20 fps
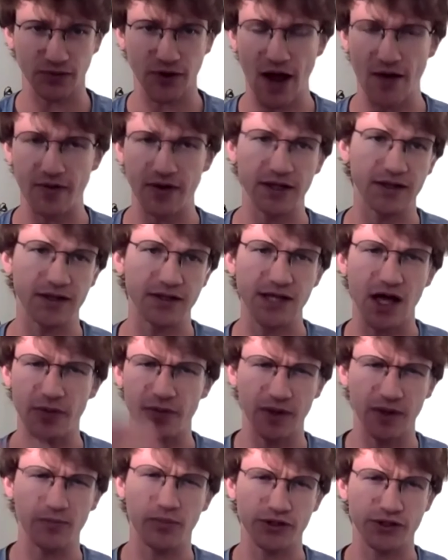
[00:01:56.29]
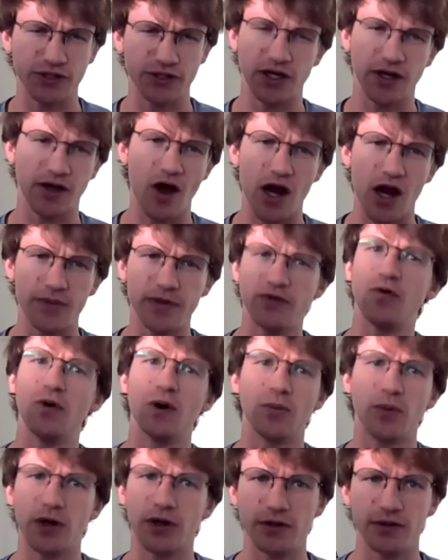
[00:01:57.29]
around it that's helping push the economy
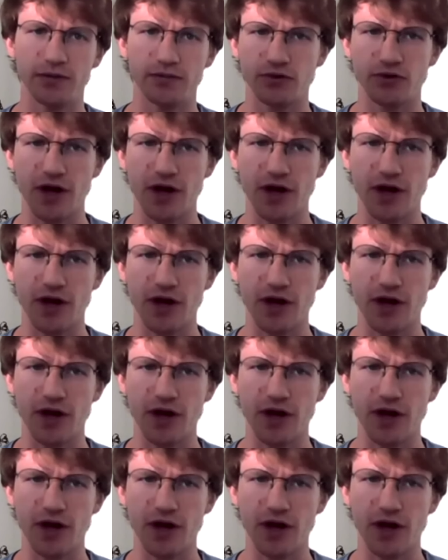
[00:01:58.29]
forward,